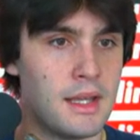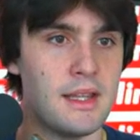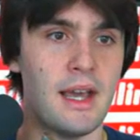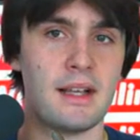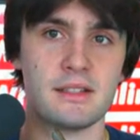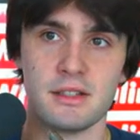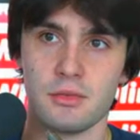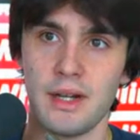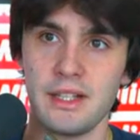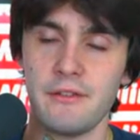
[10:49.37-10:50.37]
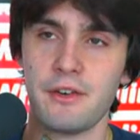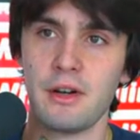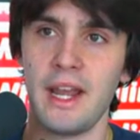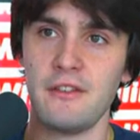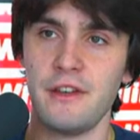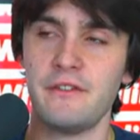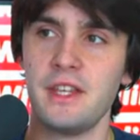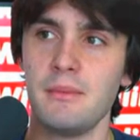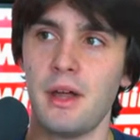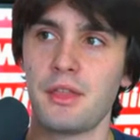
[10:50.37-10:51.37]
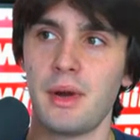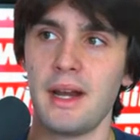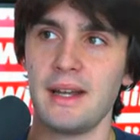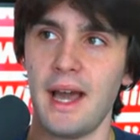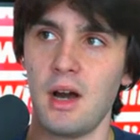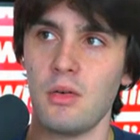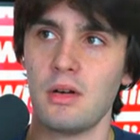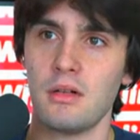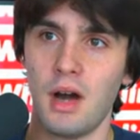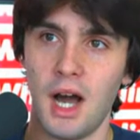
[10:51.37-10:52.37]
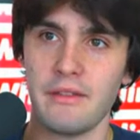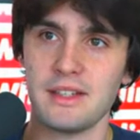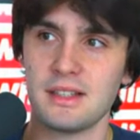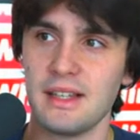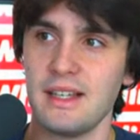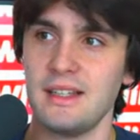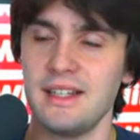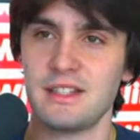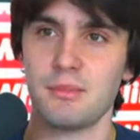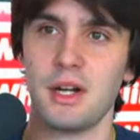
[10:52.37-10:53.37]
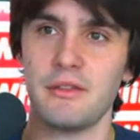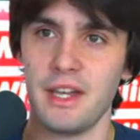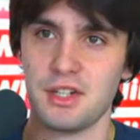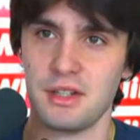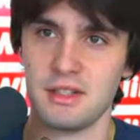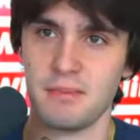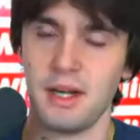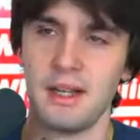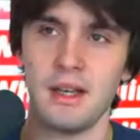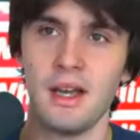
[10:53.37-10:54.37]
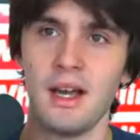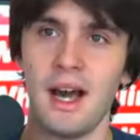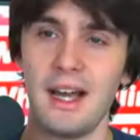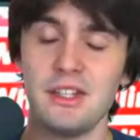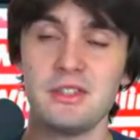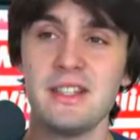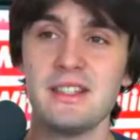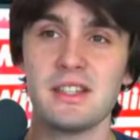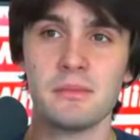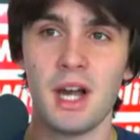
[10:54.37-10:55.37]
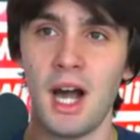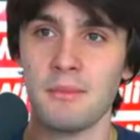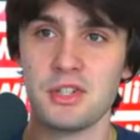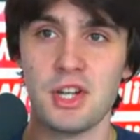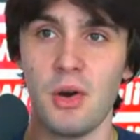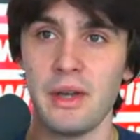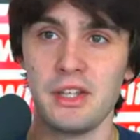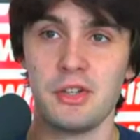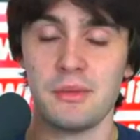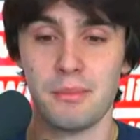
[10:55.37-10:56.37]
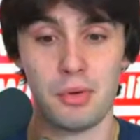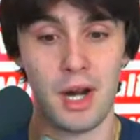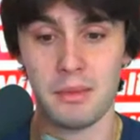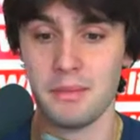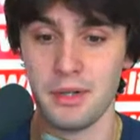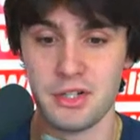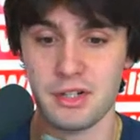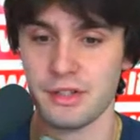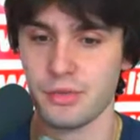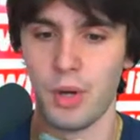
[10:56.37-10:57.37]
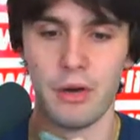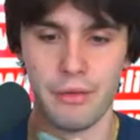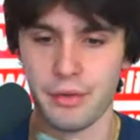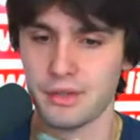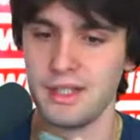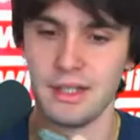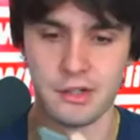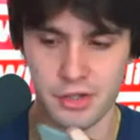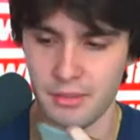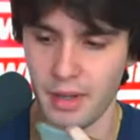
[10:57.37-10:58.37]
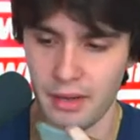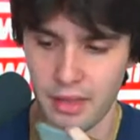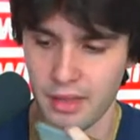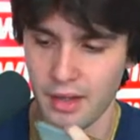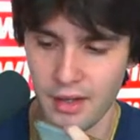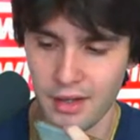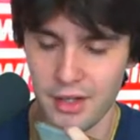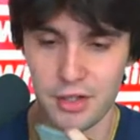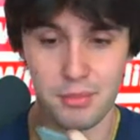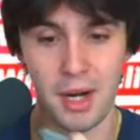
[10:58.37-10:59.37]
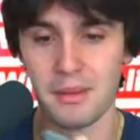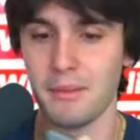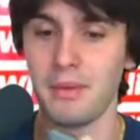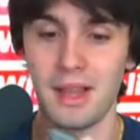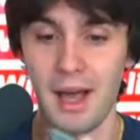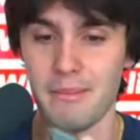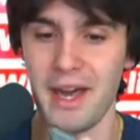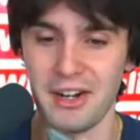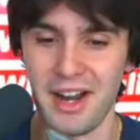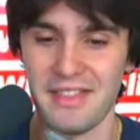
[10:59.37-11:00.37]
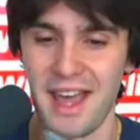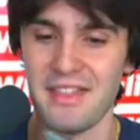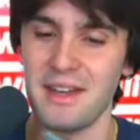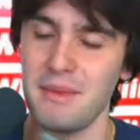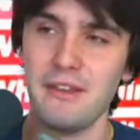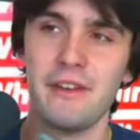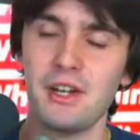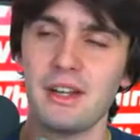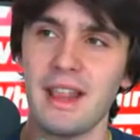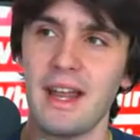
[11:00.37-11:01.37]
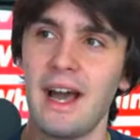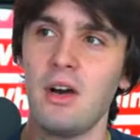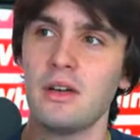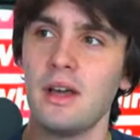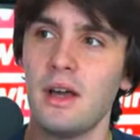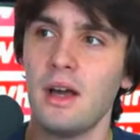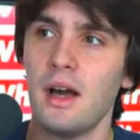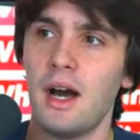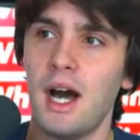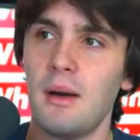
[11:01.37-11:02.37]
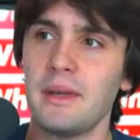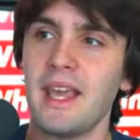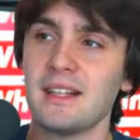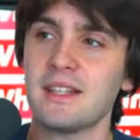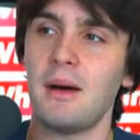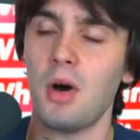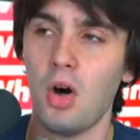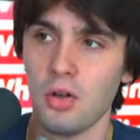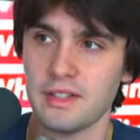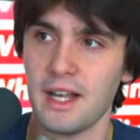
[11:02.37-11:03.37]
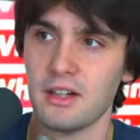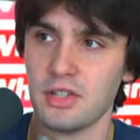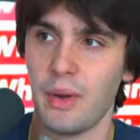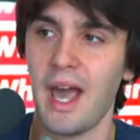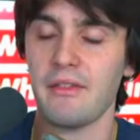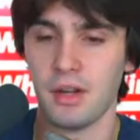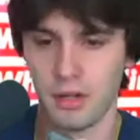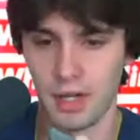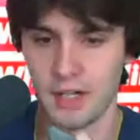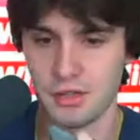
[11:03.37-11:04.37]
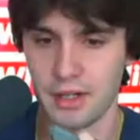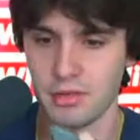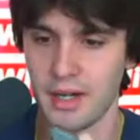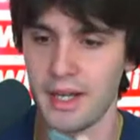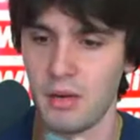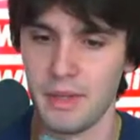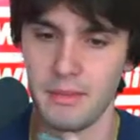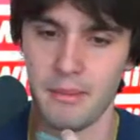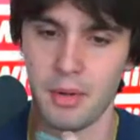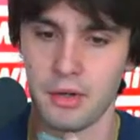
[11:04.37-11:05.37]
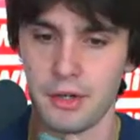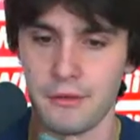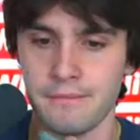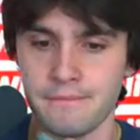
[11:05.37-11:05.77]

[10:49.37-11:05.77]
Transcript: Yes, it's renting for $850 a month right now. Obviously, it needs some renovations, but I do see some comps showing you could probably push it to $1,200, $1,300 a month. You're probably a lot better at that than me figuring out. But yeah, I'm a wholesaler, so I have it under contract right now, me and my partner.